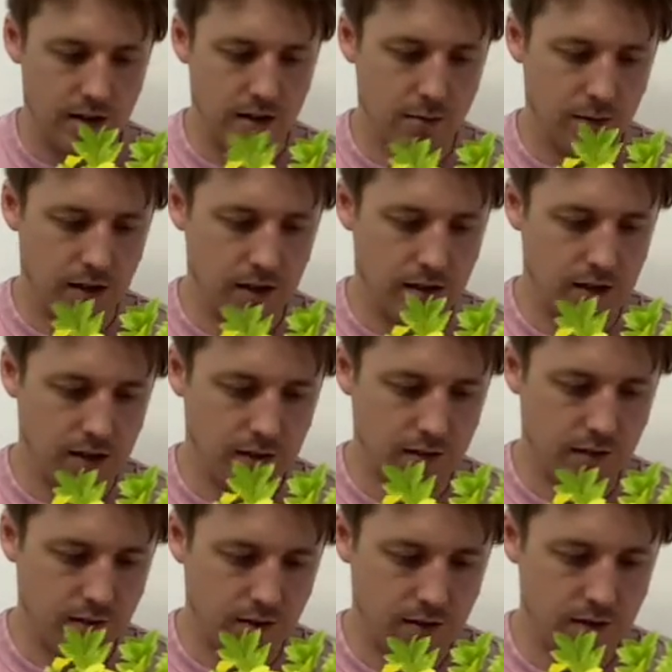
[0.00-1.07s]

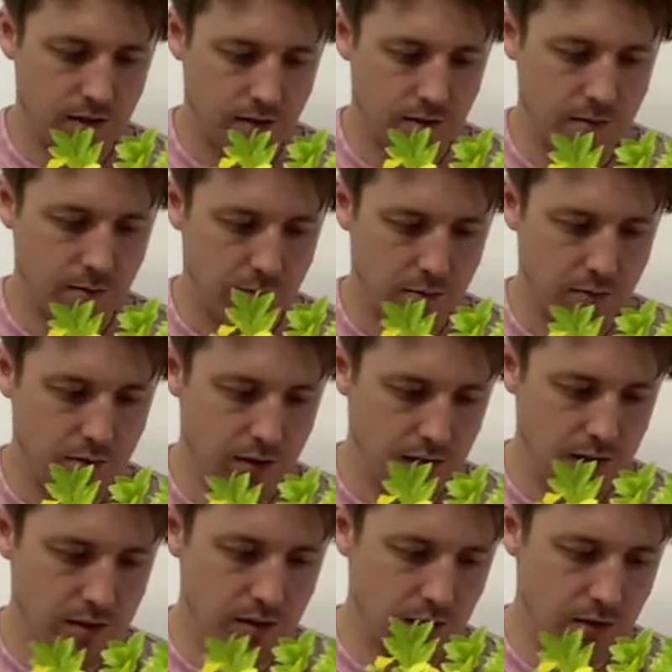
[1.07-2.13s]
it's pretty
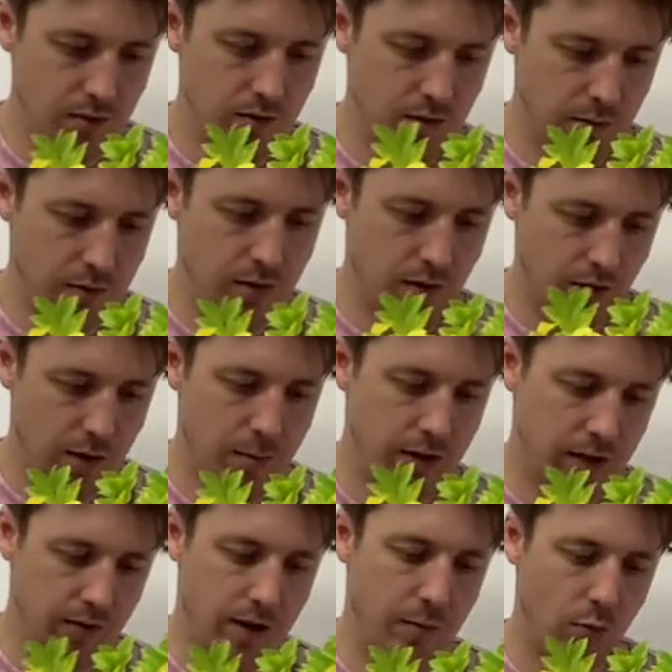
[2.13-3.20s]
secure in the pot. I might
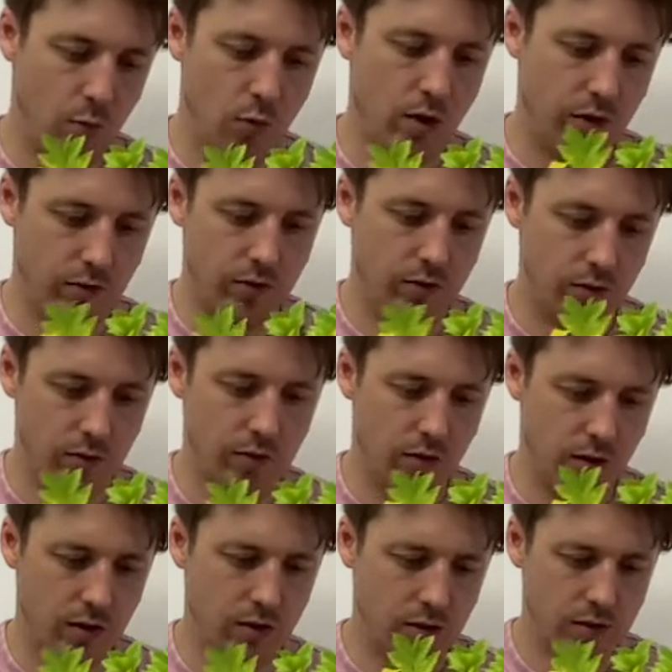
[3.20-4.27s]
grab 1 or 2
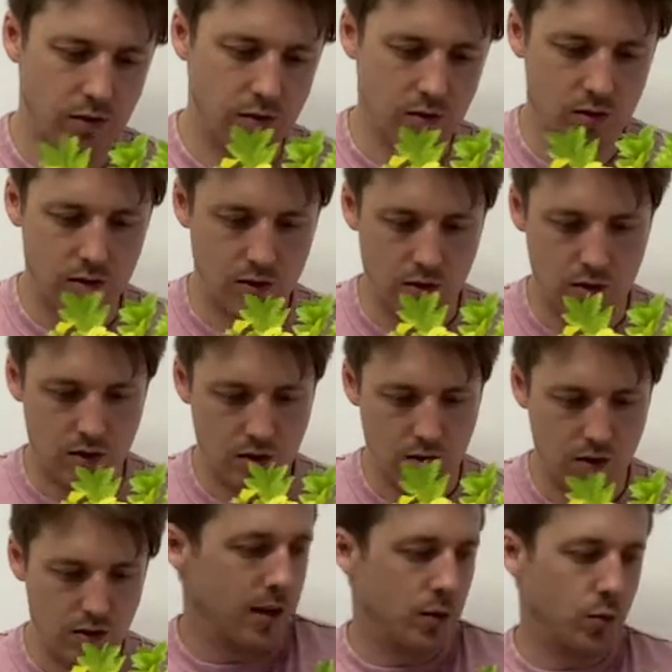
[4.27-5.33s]
rocks.
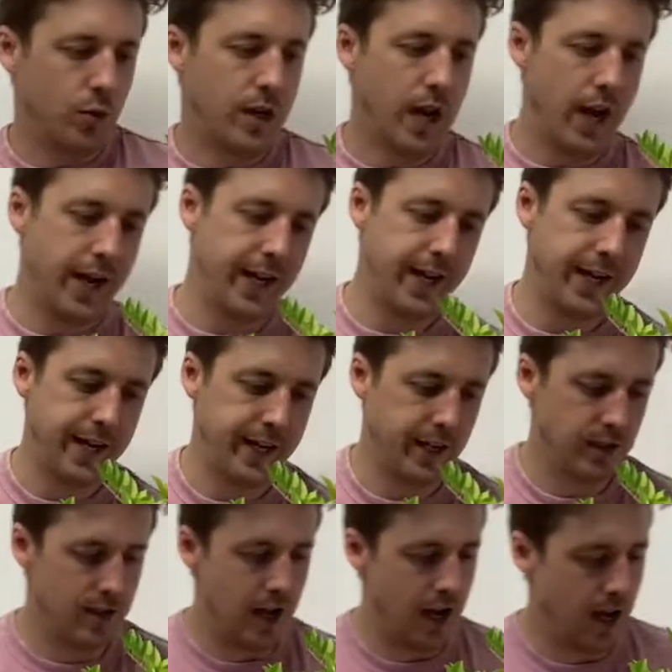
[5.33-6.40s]
Okay,
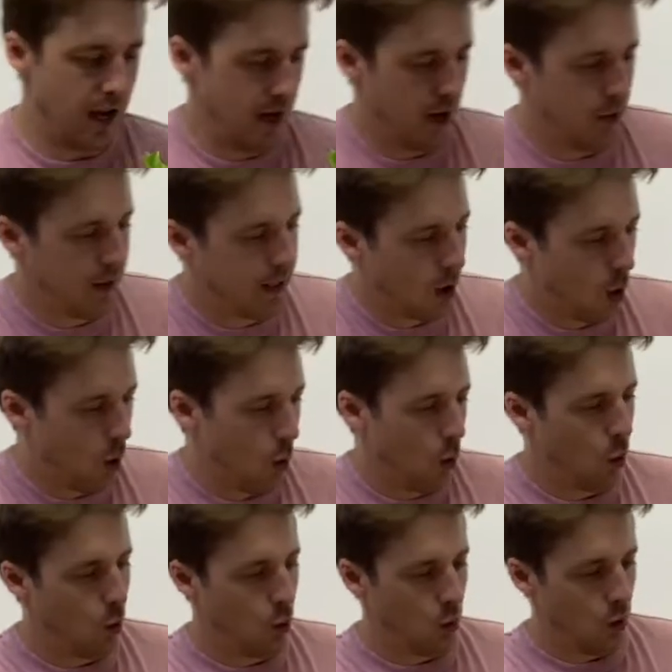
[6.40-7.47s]
there we go.
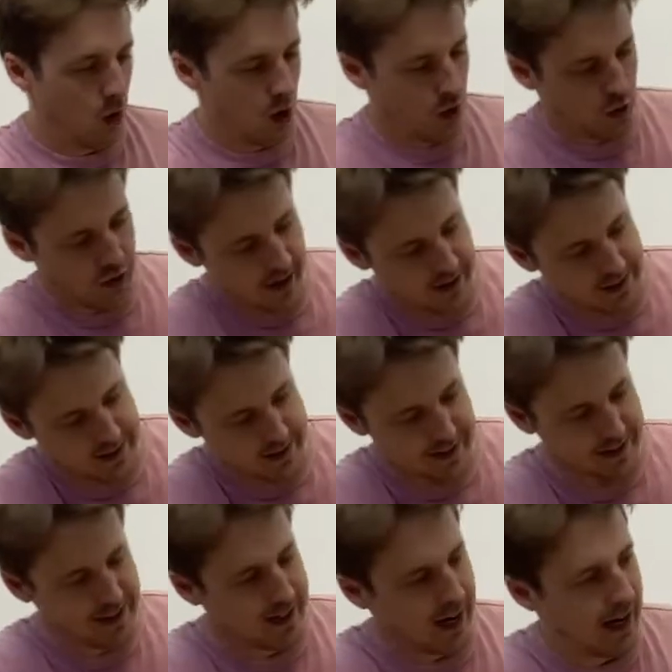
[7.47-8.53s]
All nice and
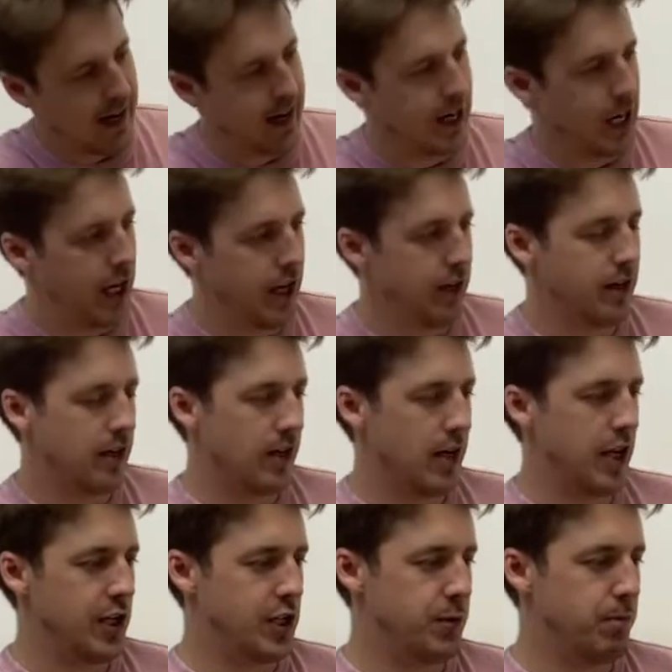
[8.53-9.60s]
tidy.
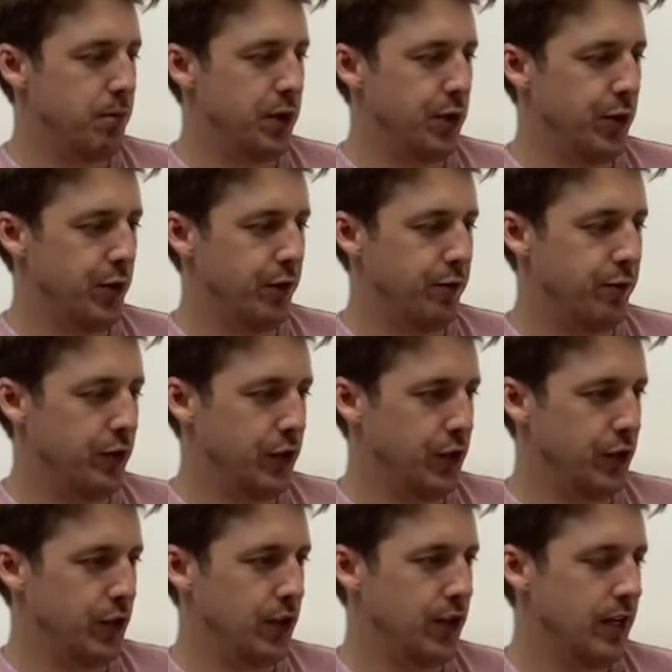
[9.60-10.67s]
It's beautiful.
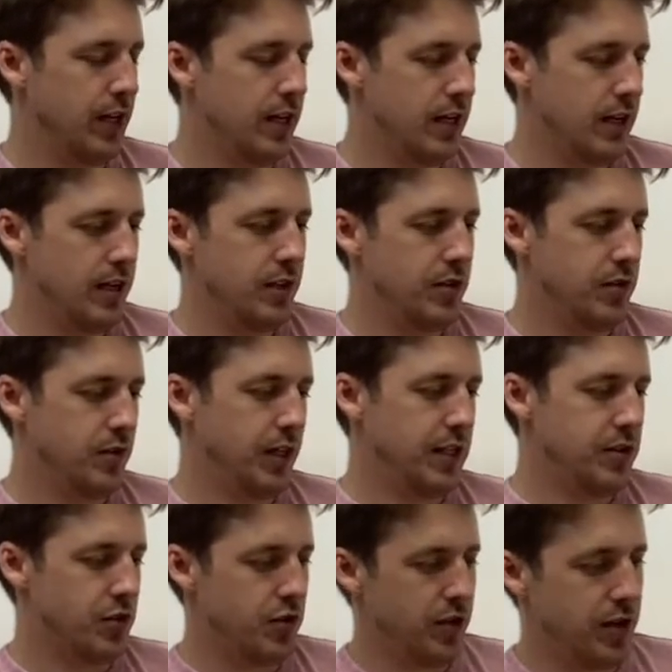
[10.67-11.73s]
Still need to
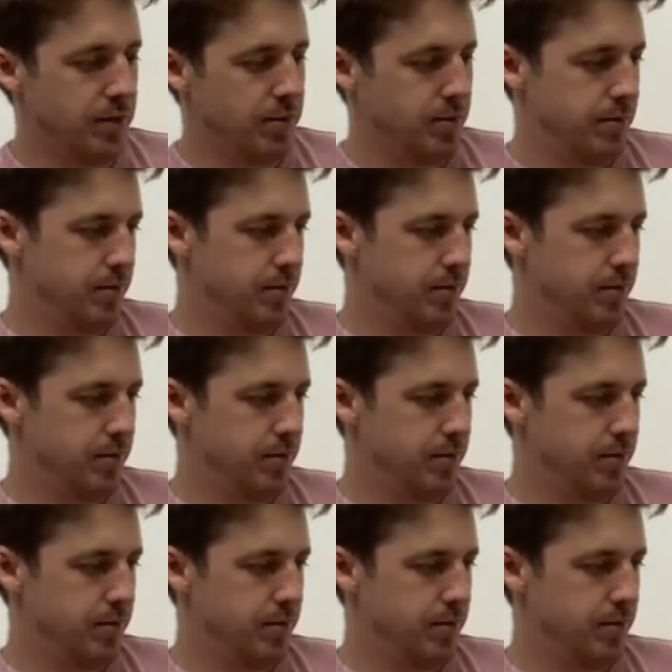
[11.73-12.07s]
trim,